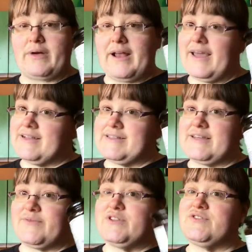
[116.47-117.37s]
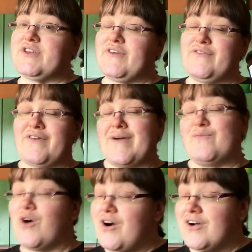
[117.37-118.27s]
But like I said, if
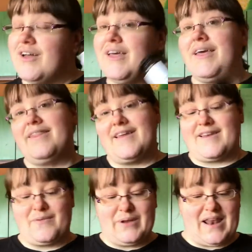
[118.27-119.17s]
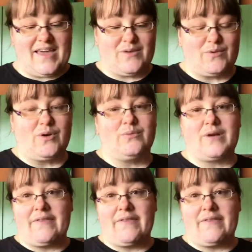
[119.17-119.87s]
I'm wrong, then I will let you know.